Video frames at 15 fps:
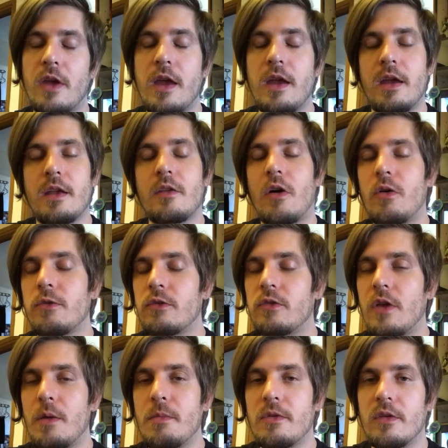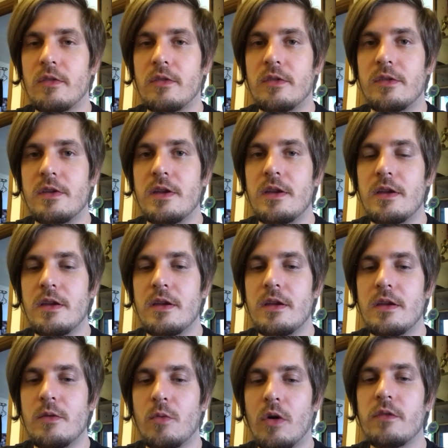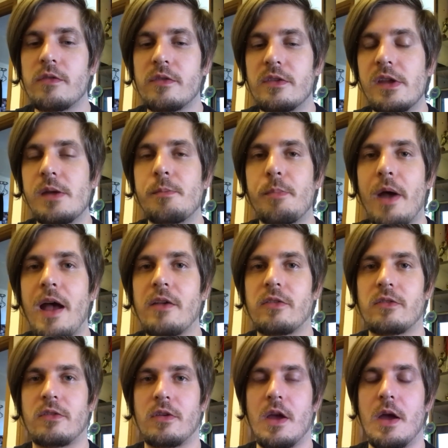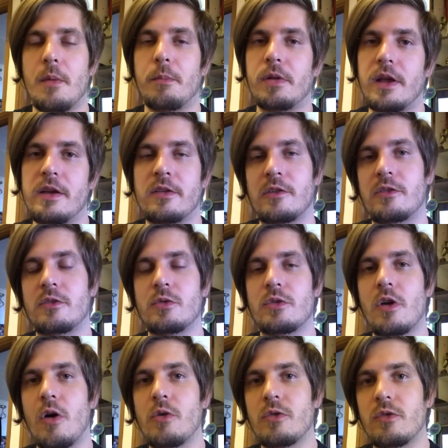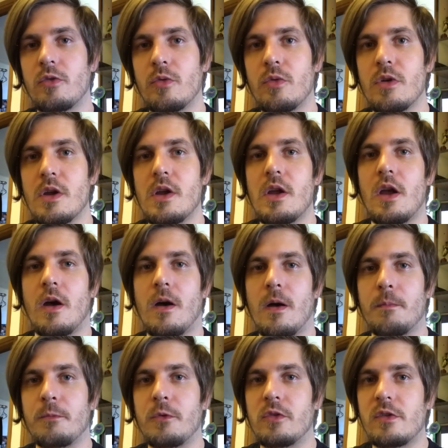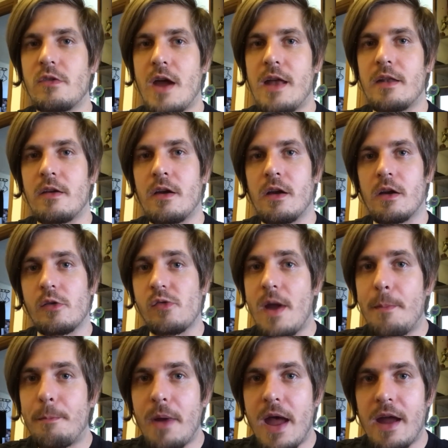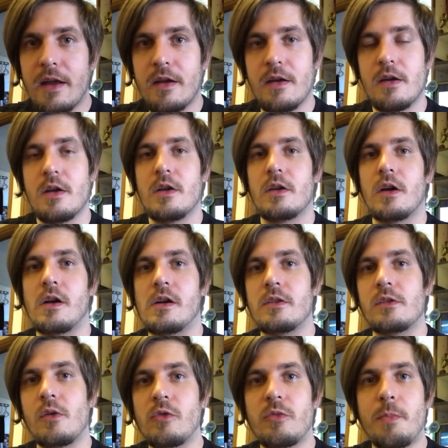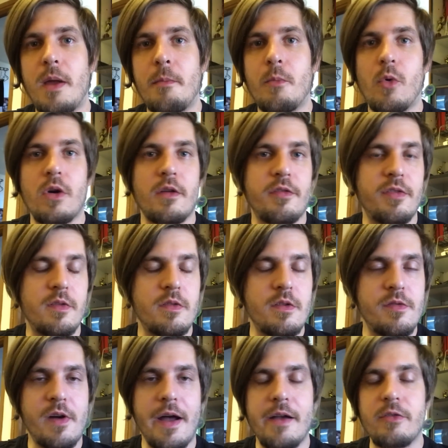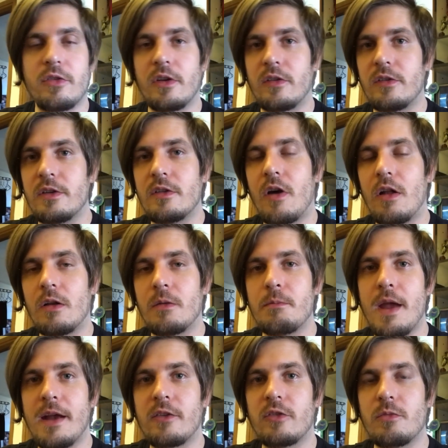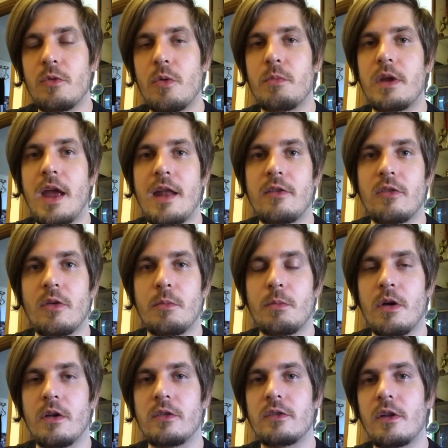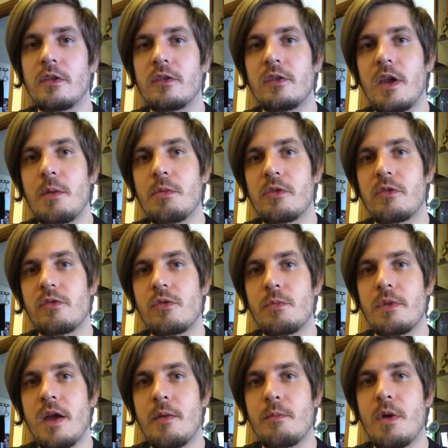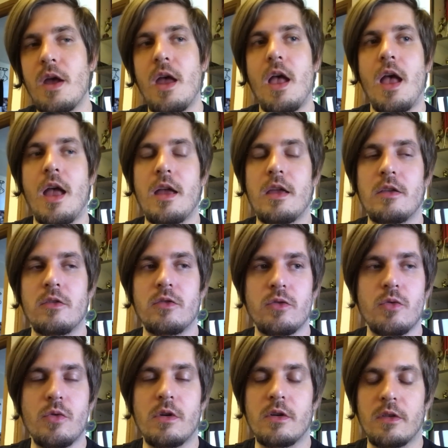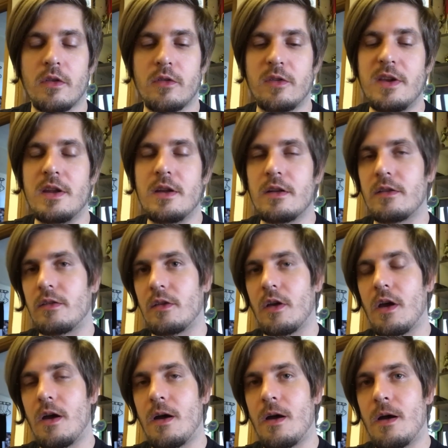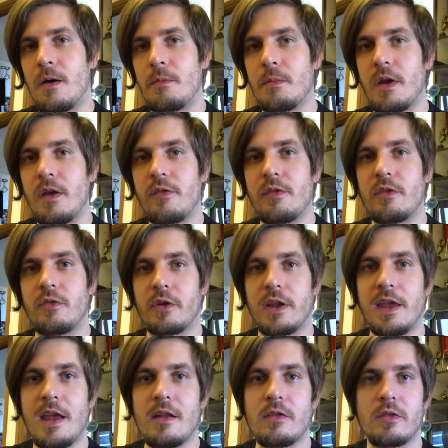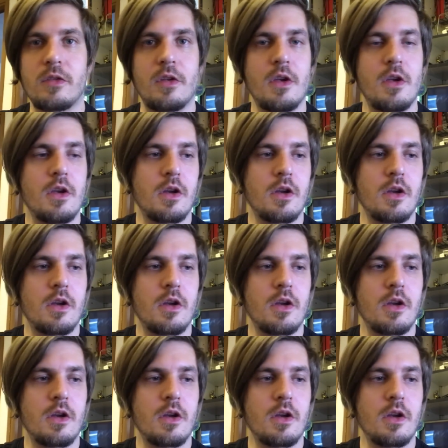saying it, Ultrasabers is one of the best places to go to. Just grab a grab pack. Don't spend more than $55-$60 maximum. Get some stun sabers from them and you are seated. If it's for kids,